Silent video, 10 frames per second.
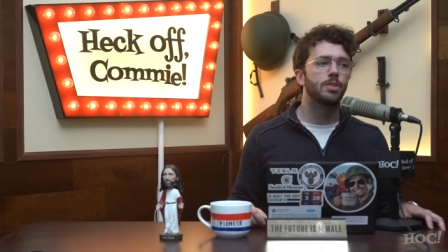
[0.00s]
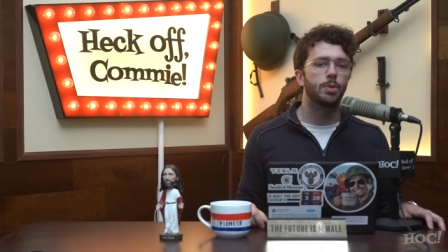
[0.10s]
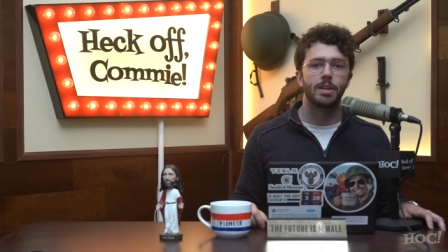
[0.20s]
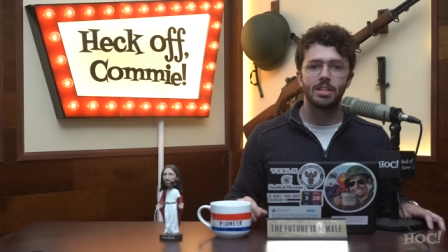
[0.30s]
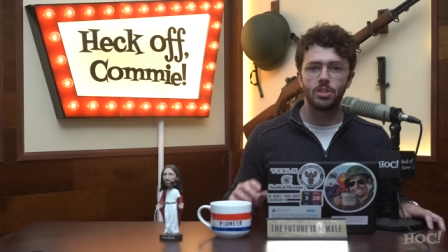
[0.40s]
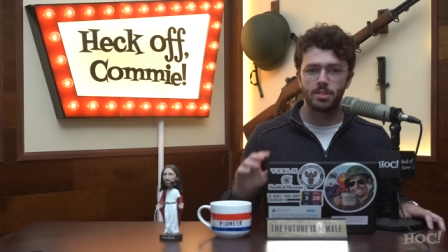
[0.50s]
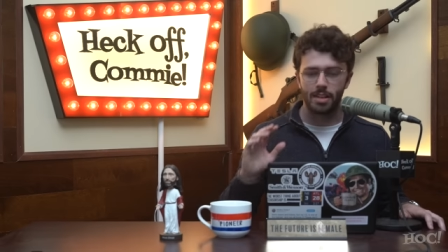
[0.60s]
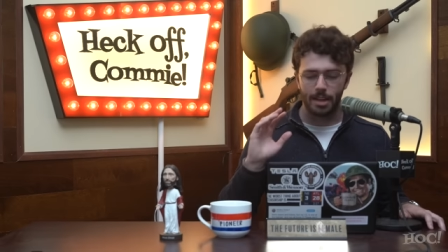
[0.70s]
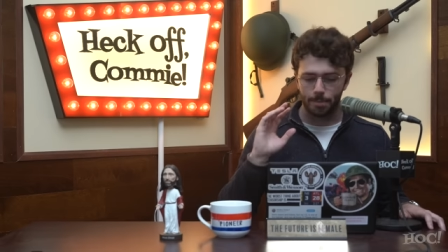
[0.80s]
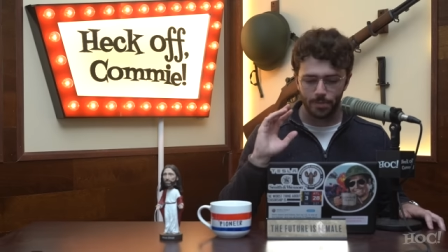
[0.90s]
to it. It's just
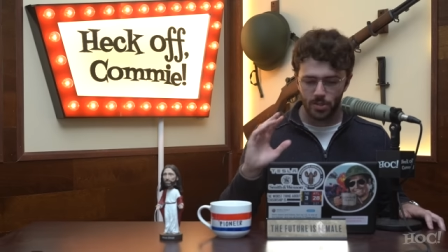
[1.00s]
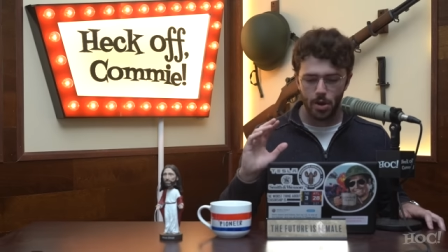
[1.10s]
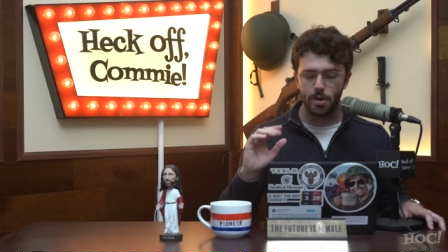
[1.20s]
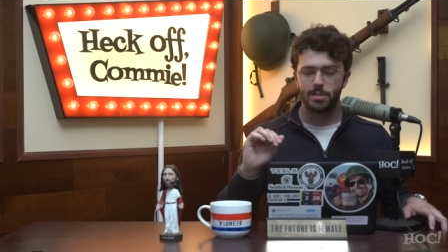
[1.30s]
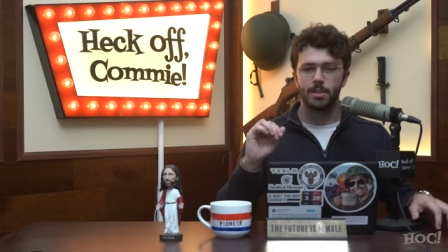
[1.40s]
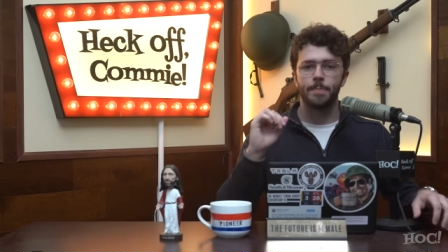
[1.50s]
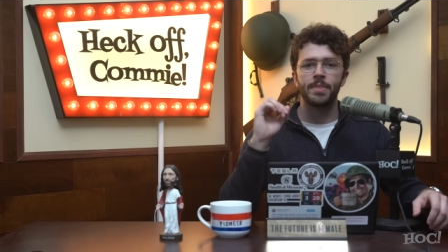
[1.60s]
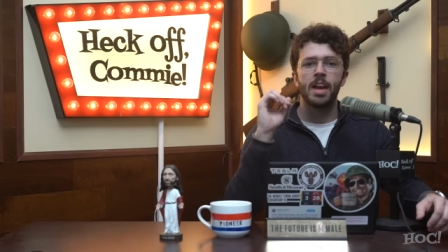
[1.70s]
like, seriously.